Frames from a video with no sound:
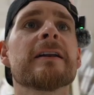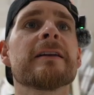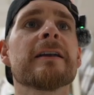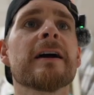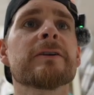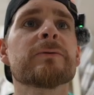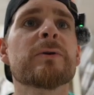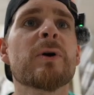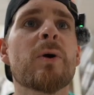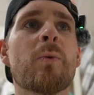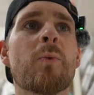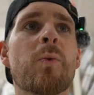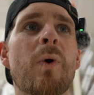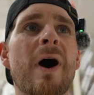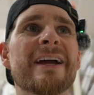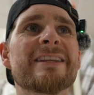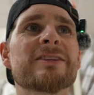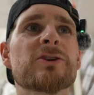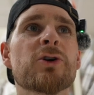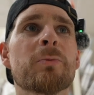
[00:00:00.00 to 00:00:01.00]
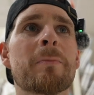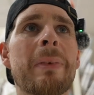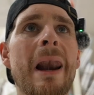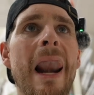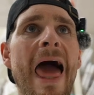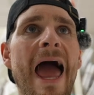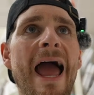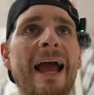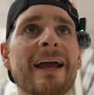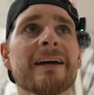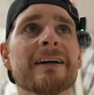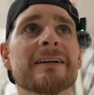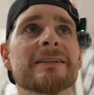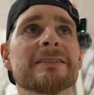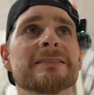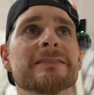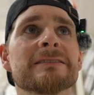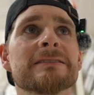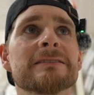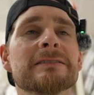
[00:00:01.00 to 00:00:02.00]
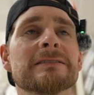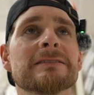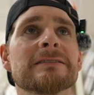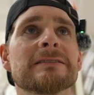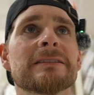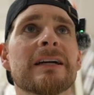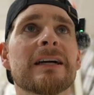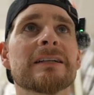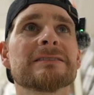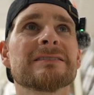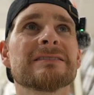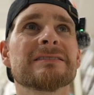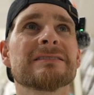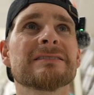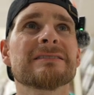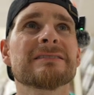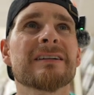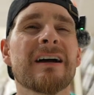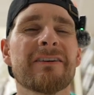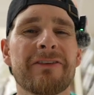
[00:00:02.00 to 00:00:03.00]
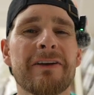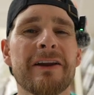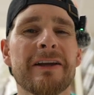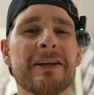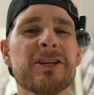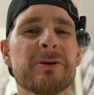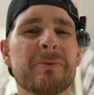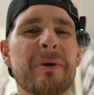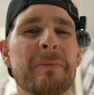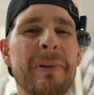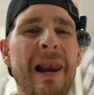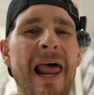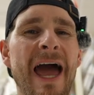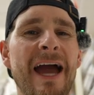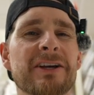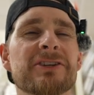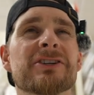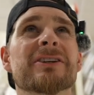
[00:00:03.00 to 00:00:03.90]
Now, do we want white or black? I feel like it should be black,